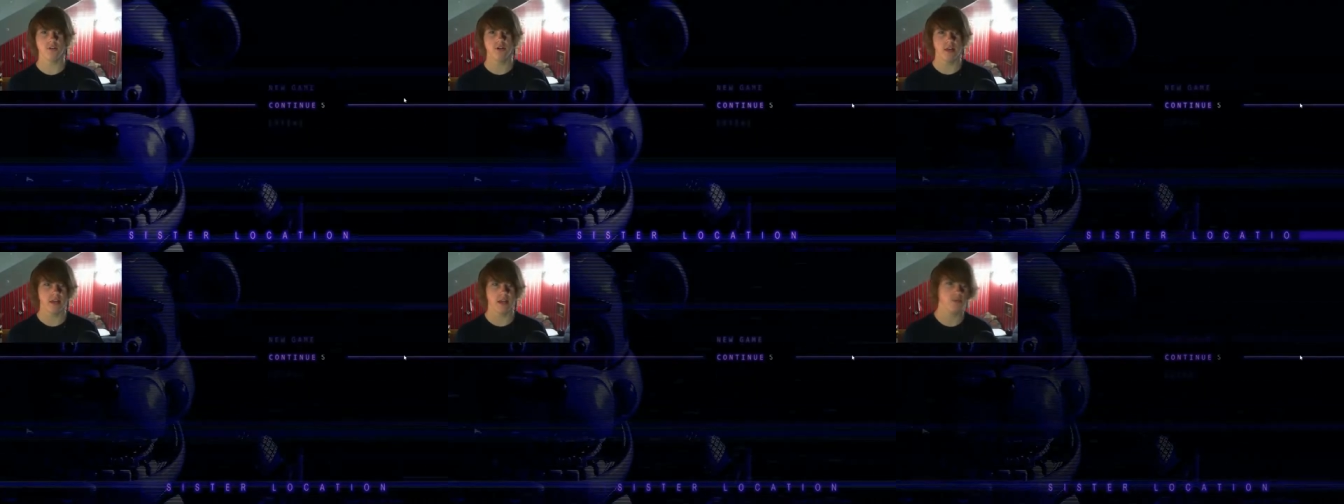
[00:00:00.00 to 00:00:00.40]

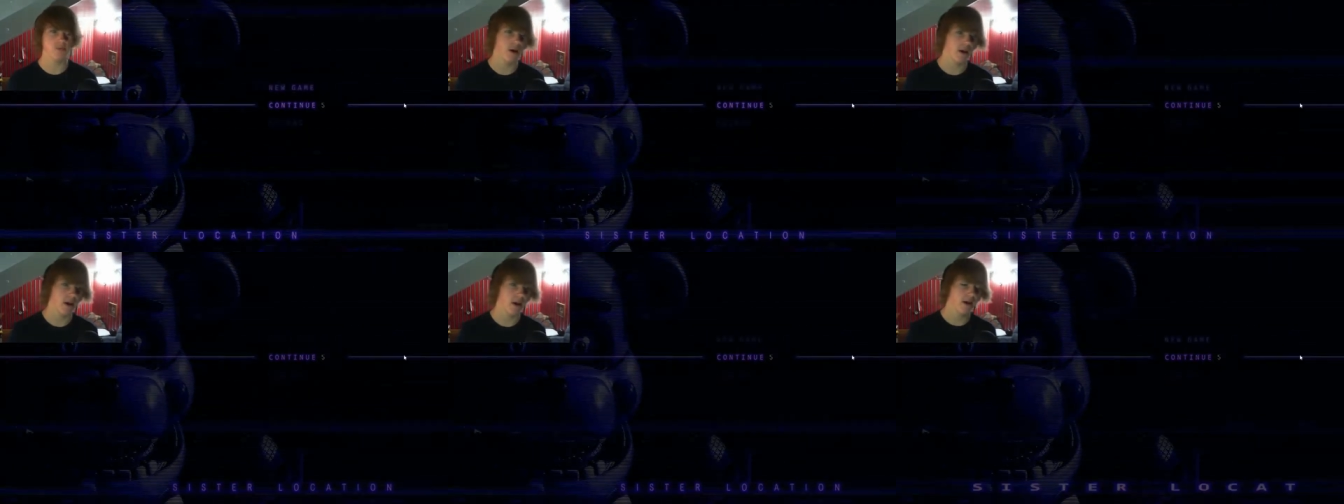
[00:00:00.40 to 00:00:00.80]
And that's
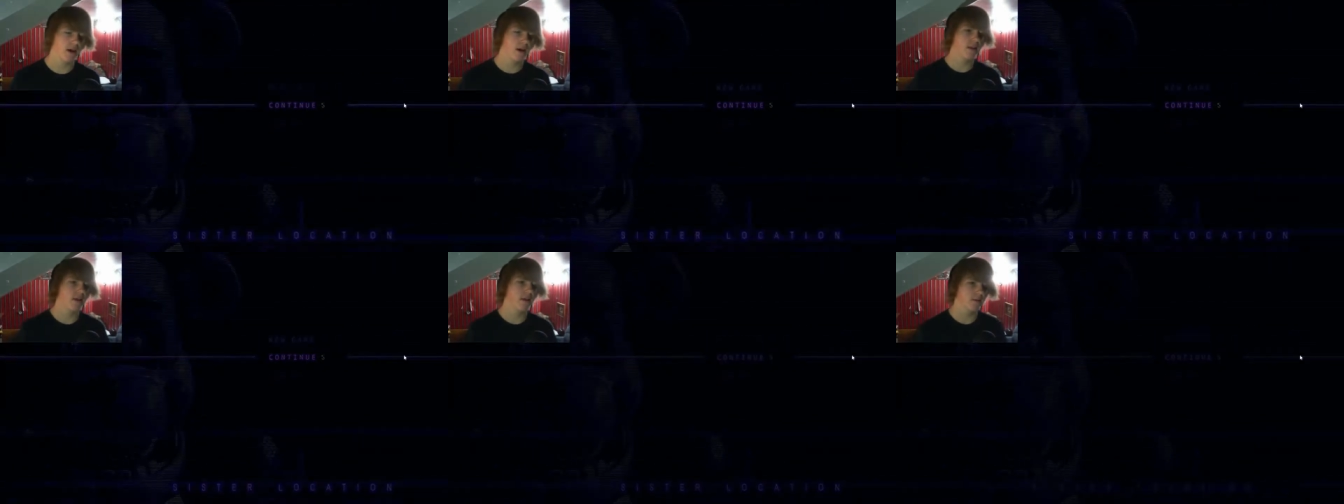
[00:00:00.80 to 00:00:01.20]
why
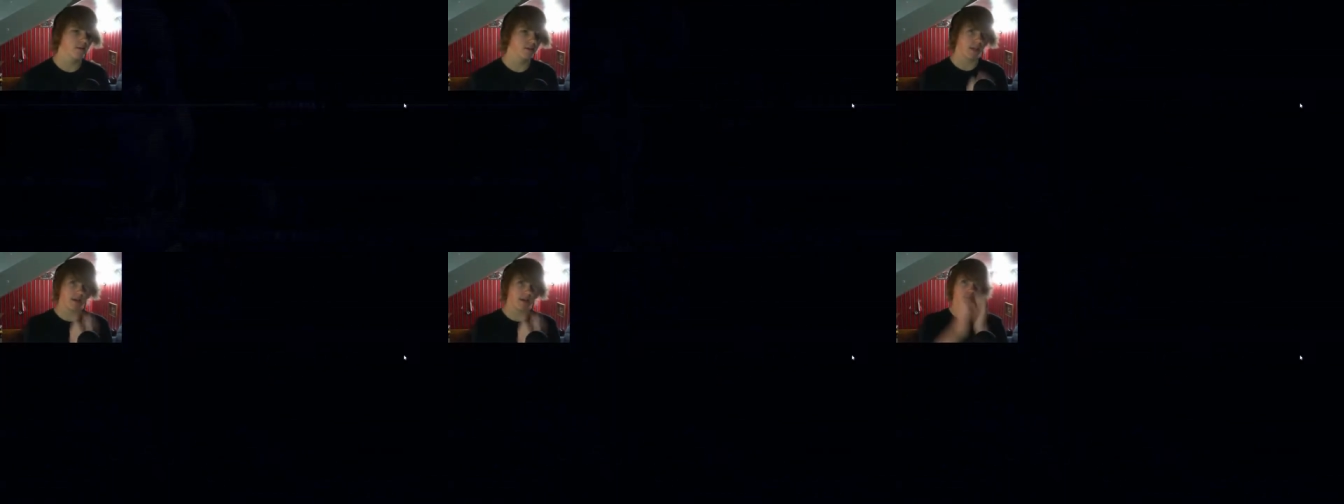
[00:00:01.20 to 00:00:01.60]
there was
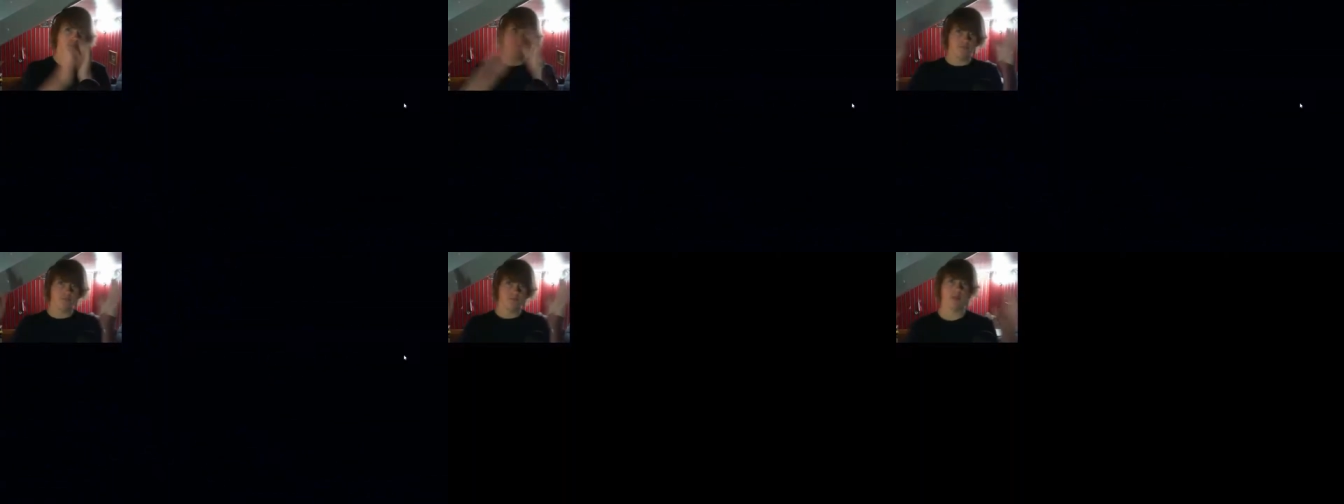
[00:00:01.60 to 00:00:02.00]
like a
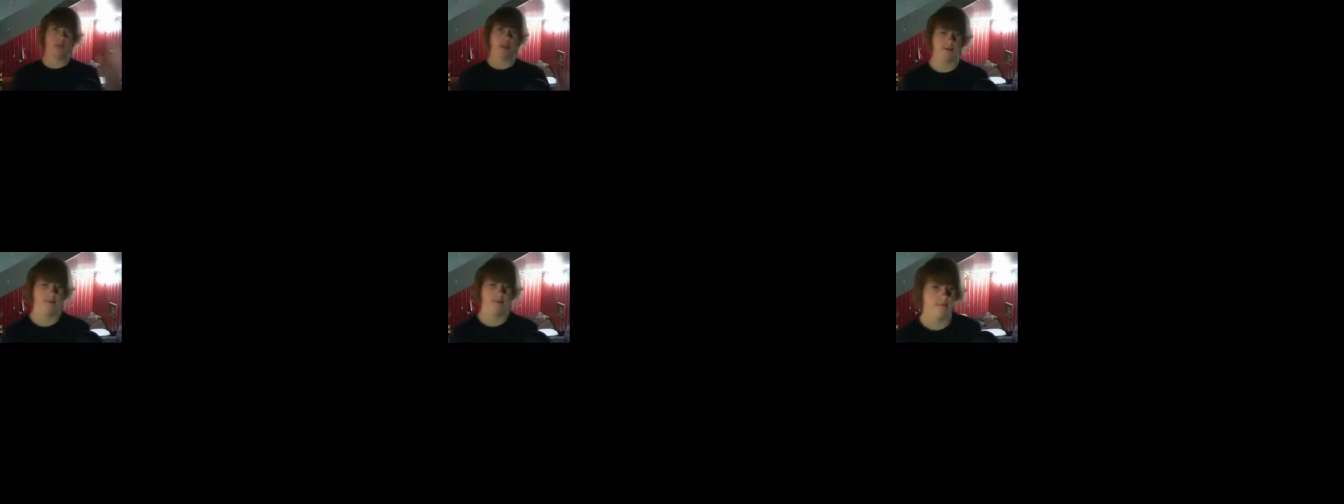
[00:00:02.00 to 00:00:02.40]

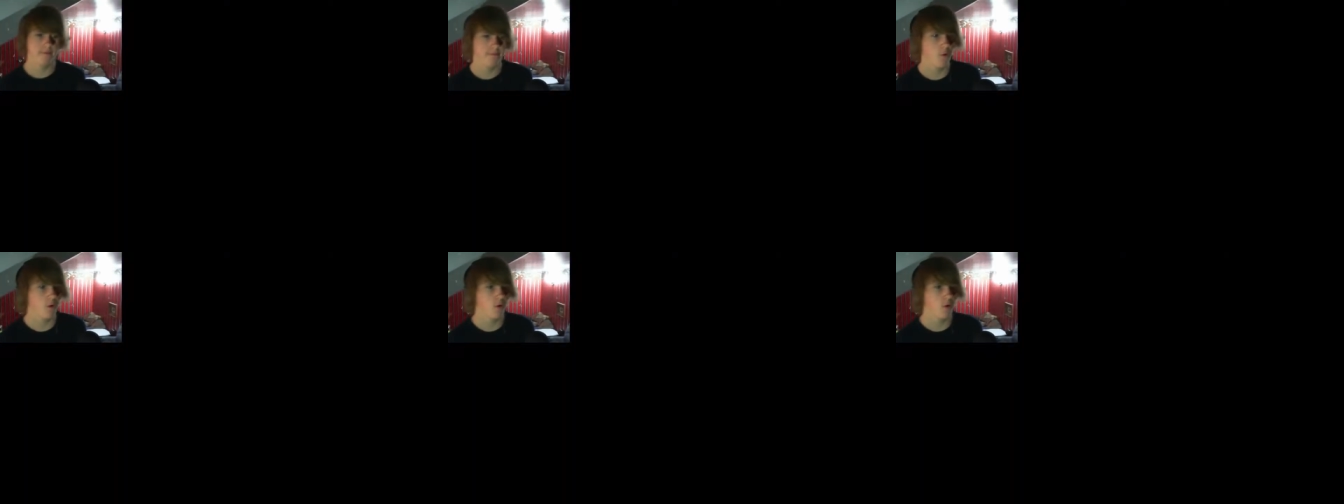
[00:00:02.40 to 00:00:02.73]
like four